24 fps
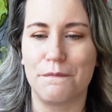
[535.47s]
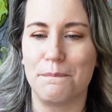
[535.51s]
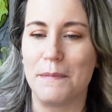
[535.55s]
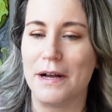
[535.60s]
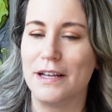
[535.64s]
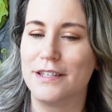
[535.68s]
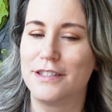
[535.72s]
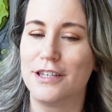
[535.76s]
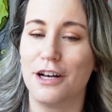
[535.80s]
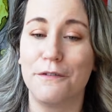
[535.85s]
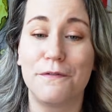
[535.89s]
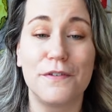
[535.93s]
My
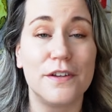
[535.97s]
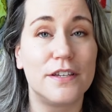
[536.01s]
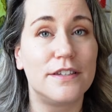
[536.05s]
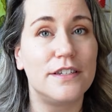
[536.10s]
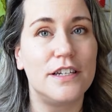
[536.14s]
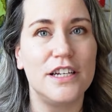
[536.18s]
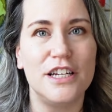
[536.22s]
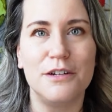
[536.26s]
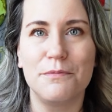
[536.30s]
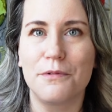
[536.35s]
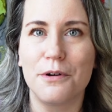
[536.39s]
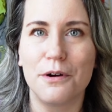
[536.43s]

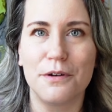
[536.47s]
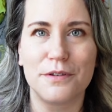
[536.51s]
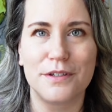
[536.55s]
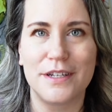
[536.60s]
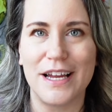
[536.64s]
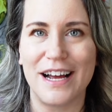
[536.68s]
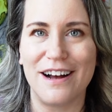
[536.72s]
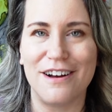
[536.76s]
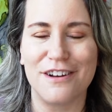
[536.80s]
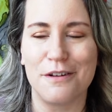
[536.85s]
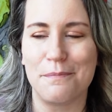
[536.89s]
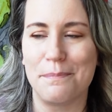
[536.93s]
self-esteem goes
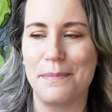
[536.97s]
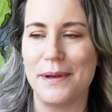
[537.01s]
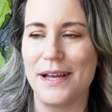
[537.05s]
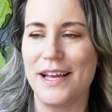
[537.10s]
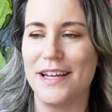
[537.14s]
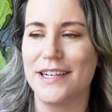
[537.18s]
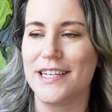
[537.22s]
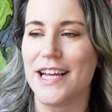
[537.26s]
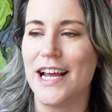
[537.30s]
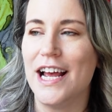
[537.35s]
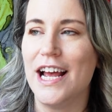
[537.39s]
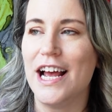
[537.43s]
down a
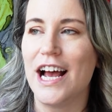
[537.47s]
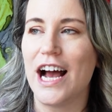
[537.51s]
bit.